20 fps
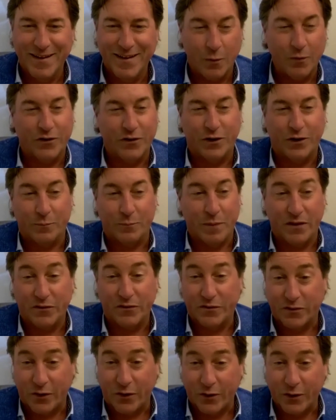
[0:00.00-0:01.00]
I wasn't a
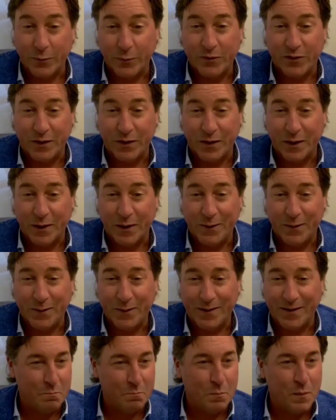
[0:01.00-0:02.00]
best startup CEO.
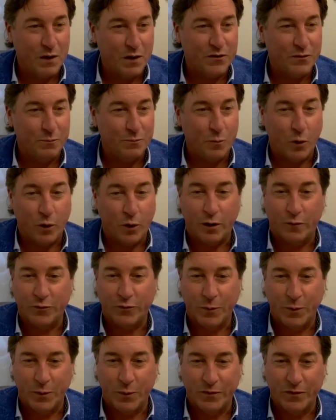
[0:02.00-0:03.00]
I'm much more
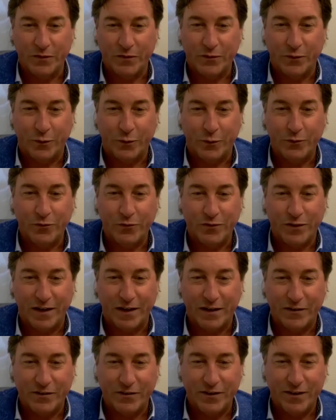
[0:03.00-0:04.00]
comfortable in this growth
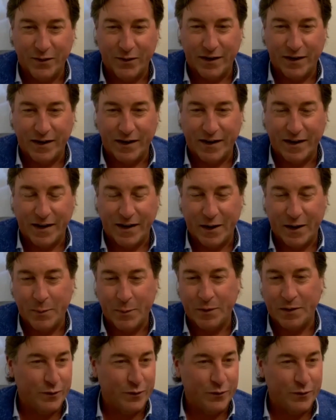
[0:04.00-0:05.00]
stage than I
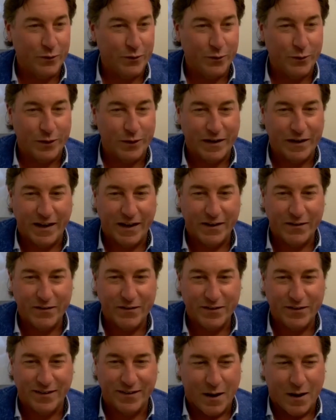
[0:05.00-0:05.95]
am in those early days.